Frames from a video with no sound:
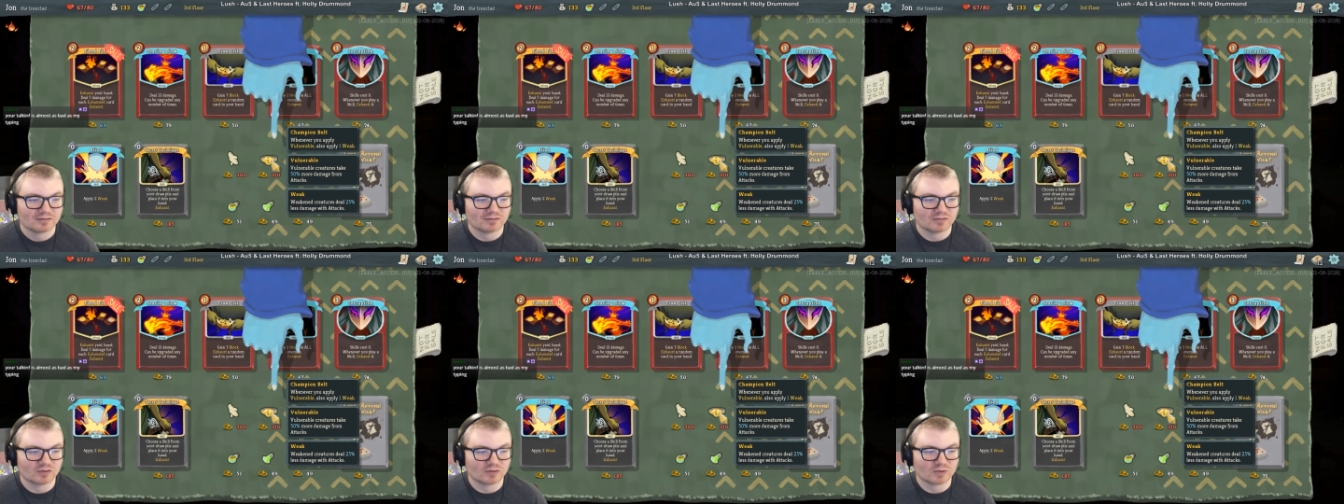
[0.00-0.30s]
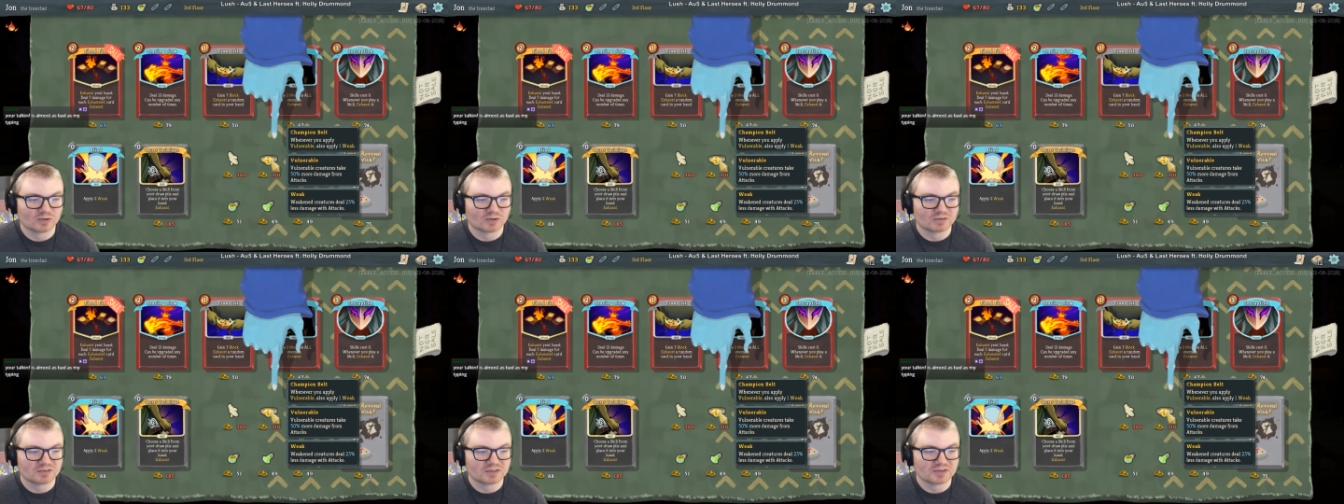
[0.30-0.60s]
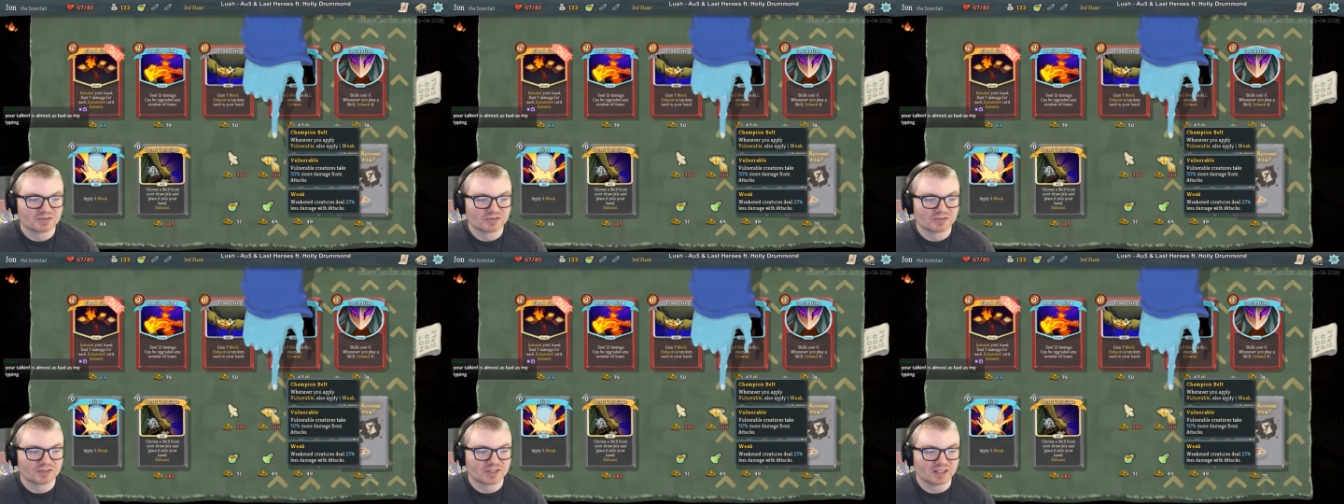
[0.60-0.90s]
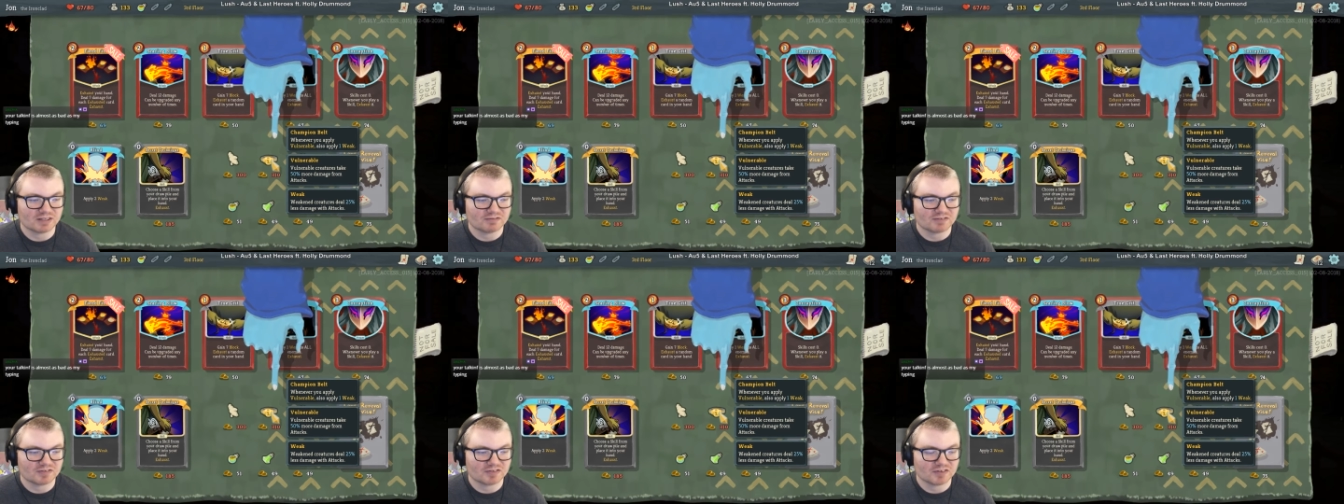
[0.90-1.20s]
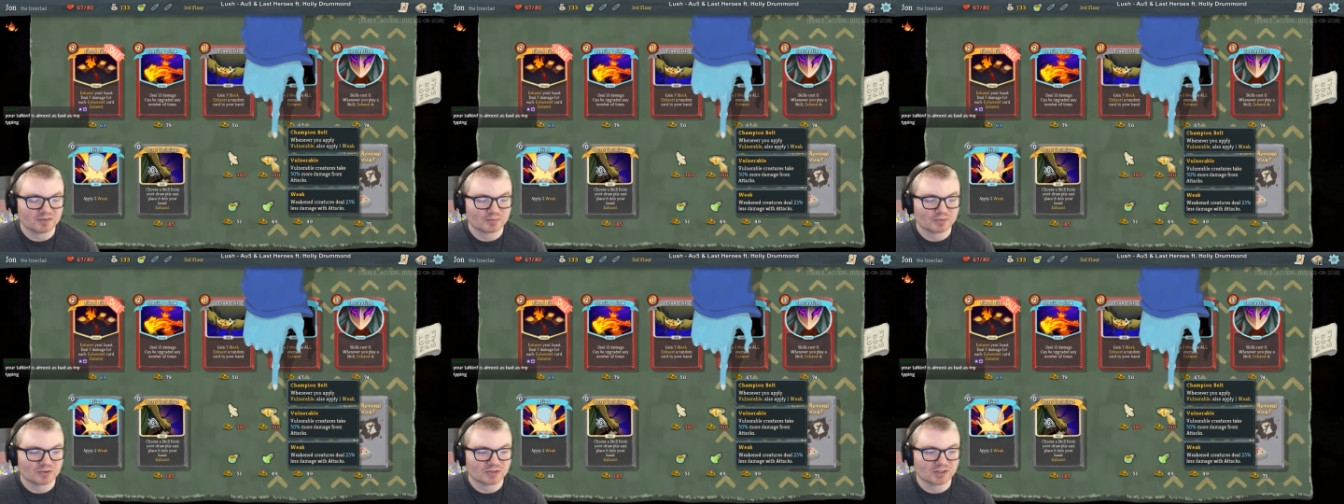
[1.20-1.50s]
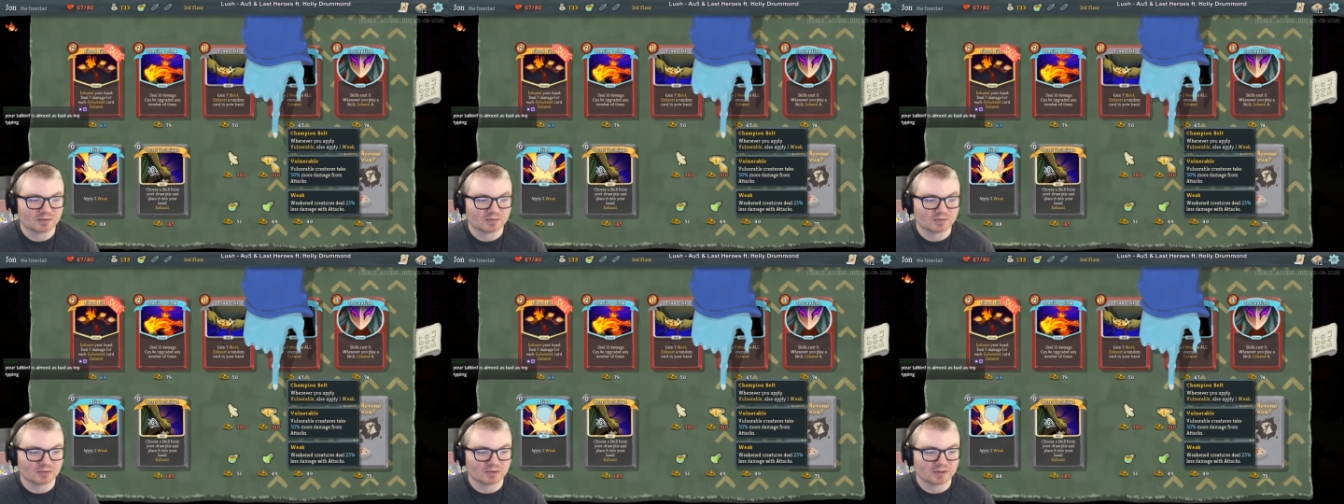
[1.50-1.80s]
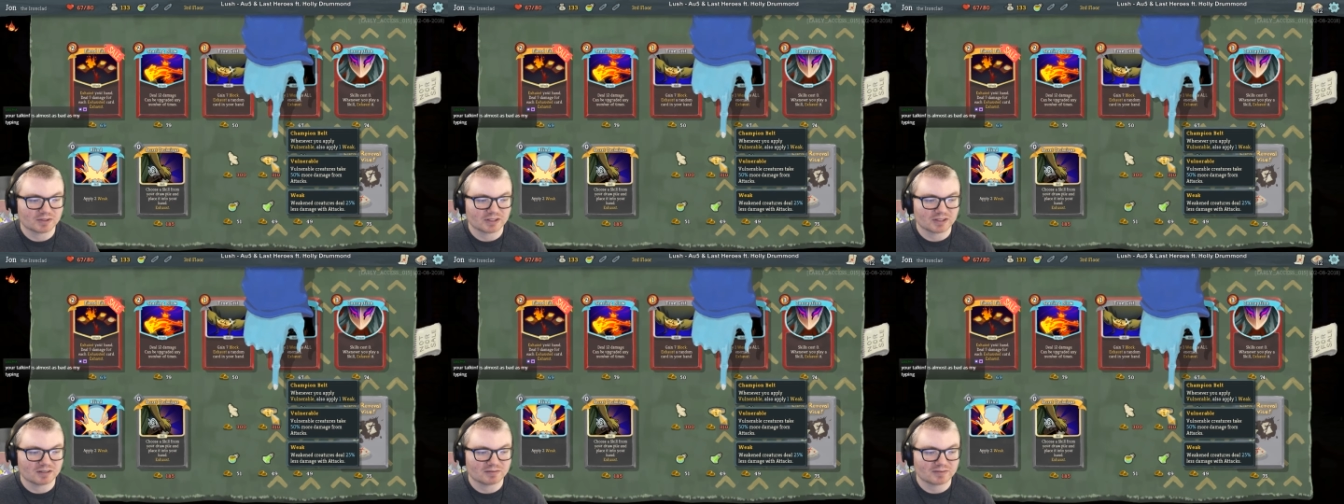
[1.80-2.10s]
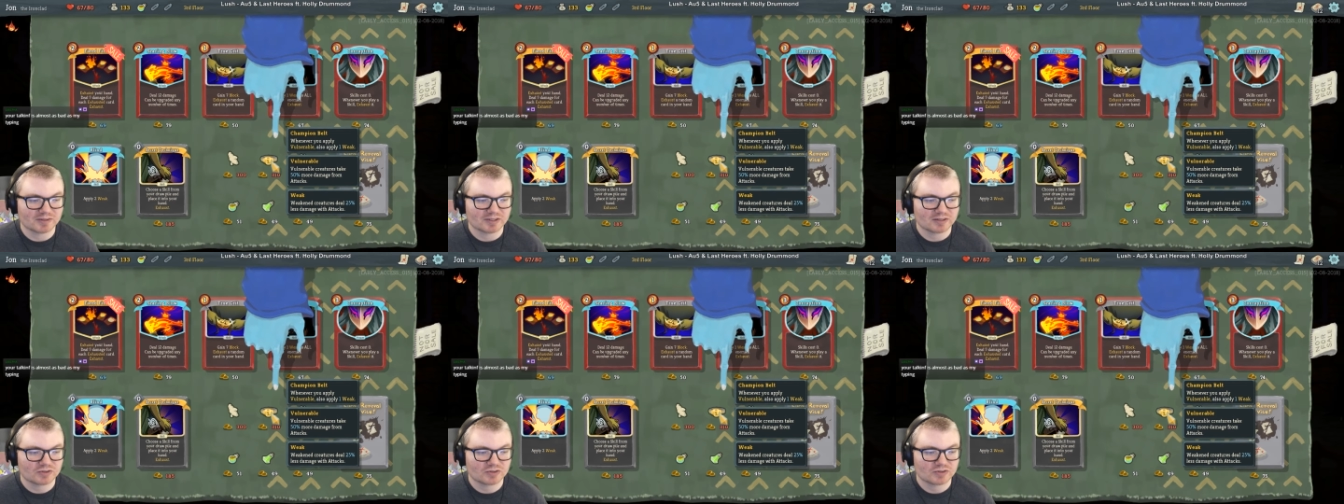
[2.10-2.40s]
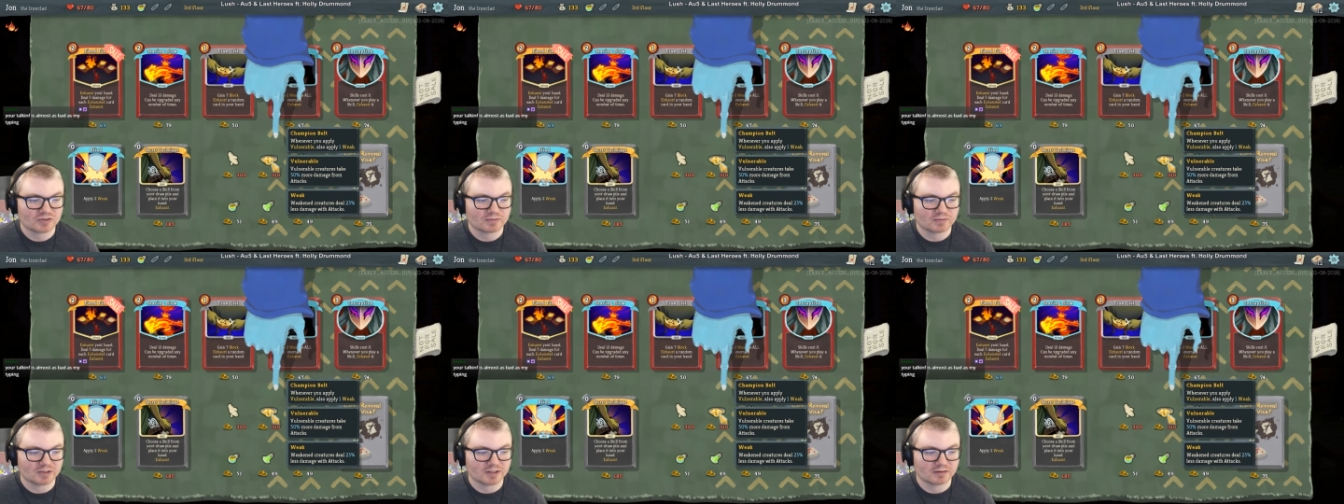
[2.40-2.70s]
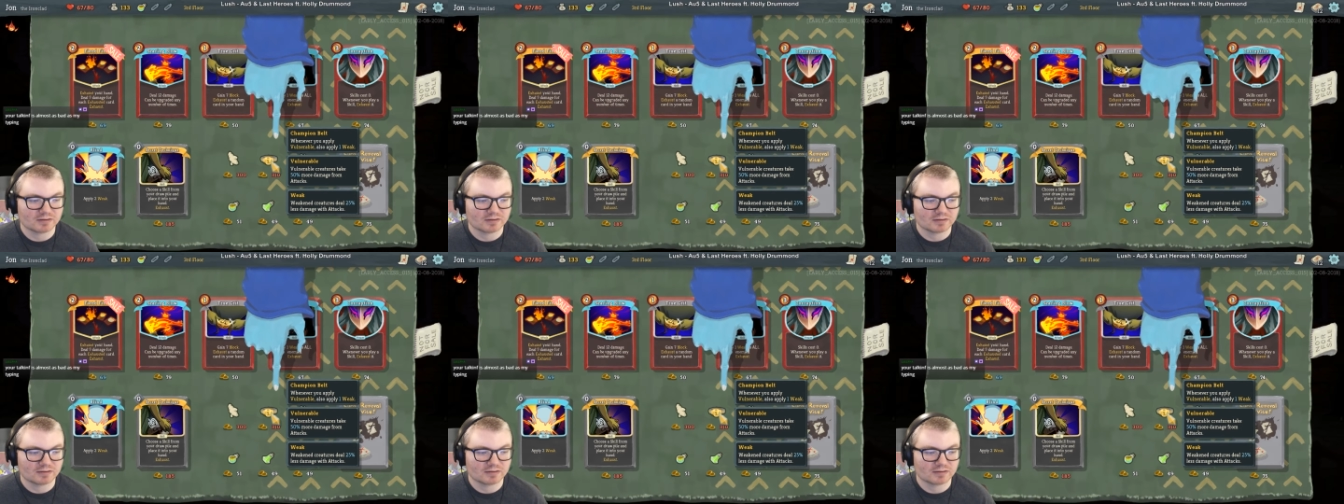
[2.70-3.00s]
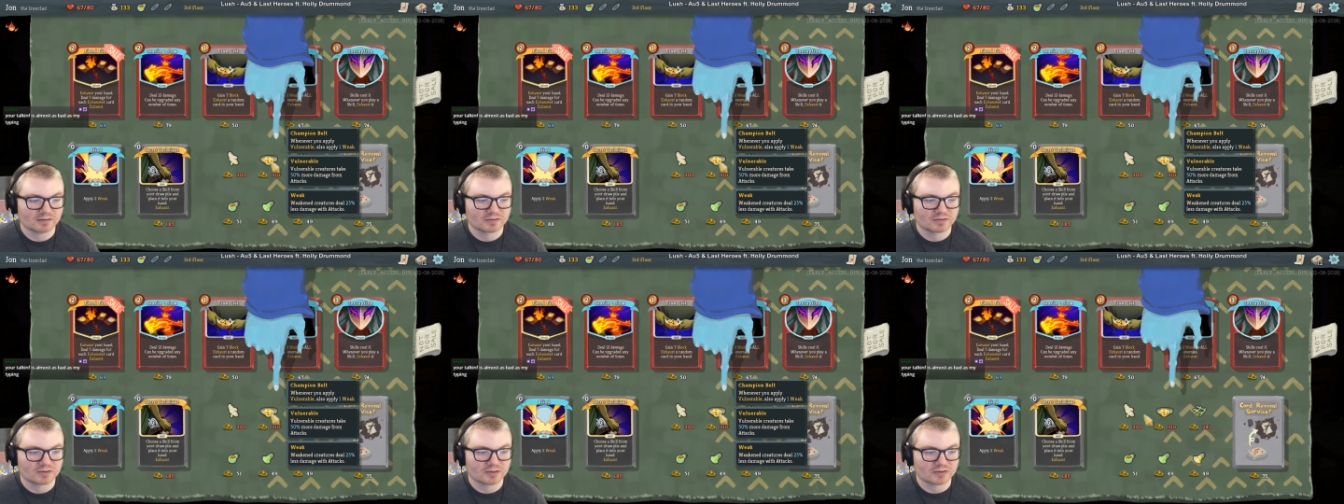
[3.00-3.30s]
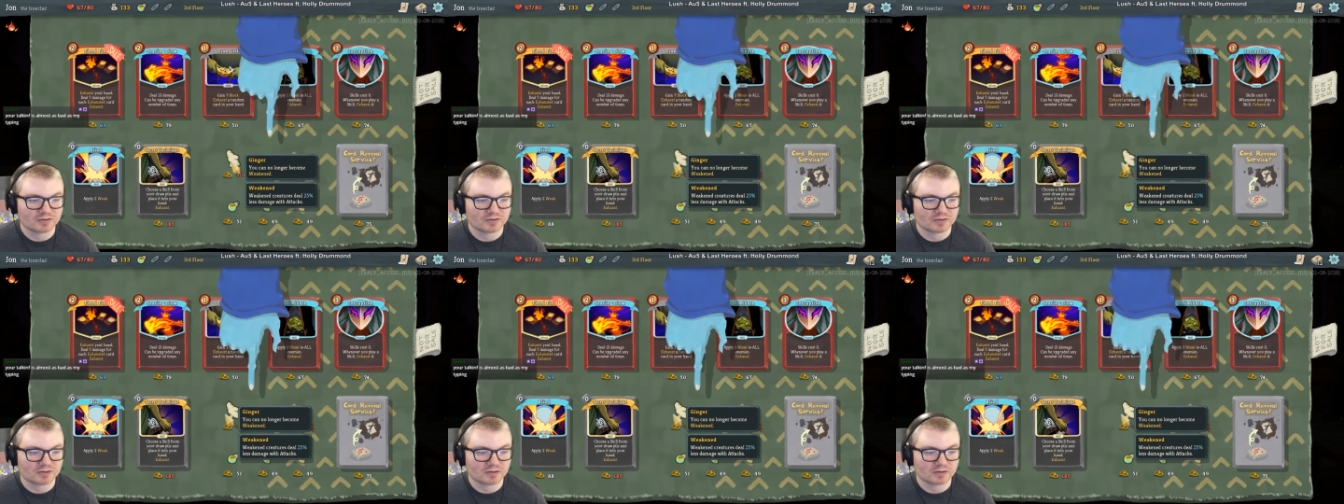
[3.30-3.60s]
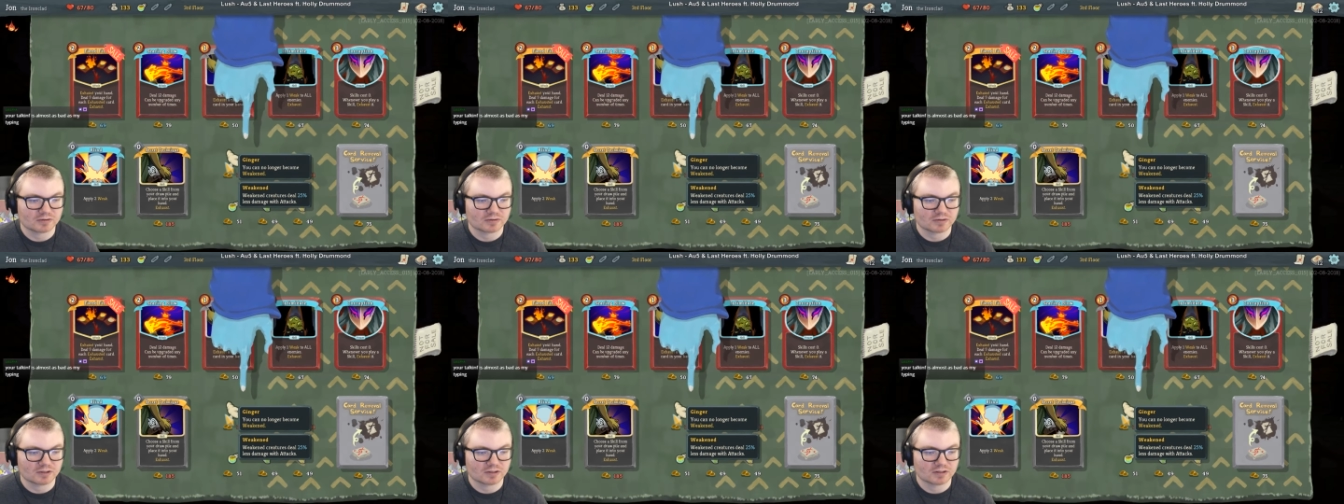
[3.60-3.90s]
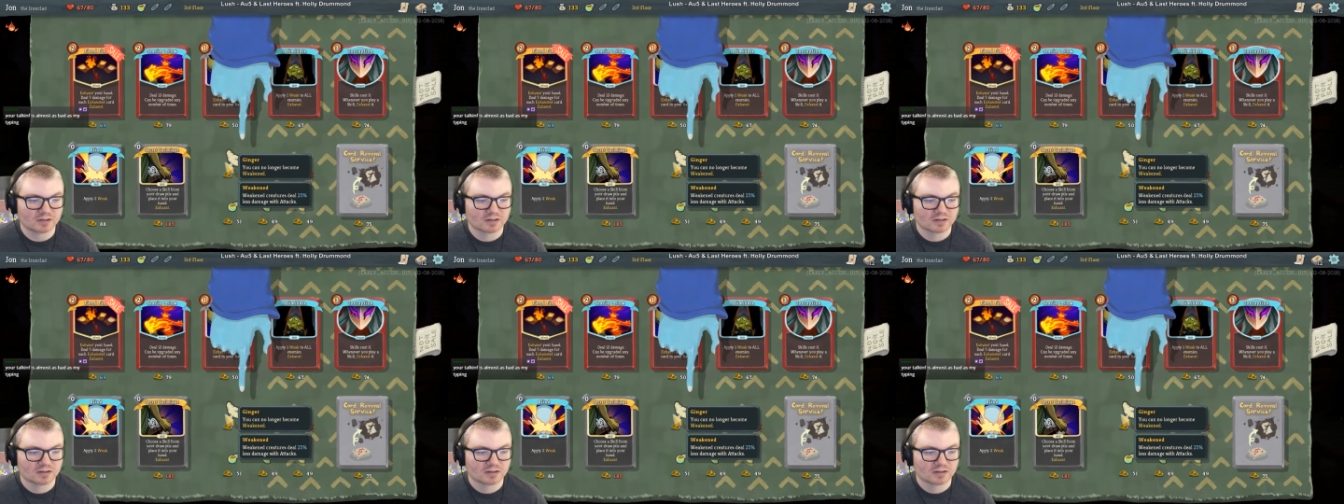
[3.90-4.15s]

Vulnerable creatures take 50% more damage. Weakened creatures, okay.